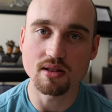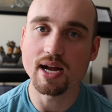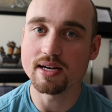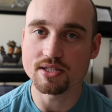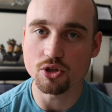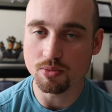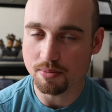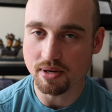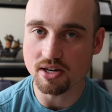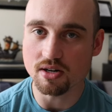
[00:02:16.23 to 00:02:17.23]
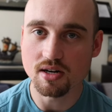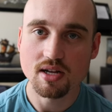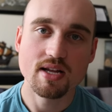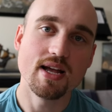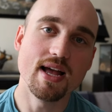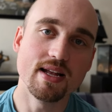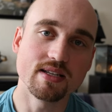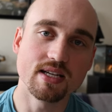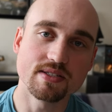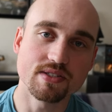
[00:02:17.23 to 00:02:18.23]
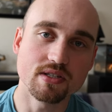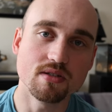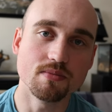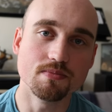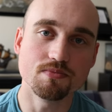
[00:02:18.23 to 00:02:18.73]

lighting is a little bit better and get some,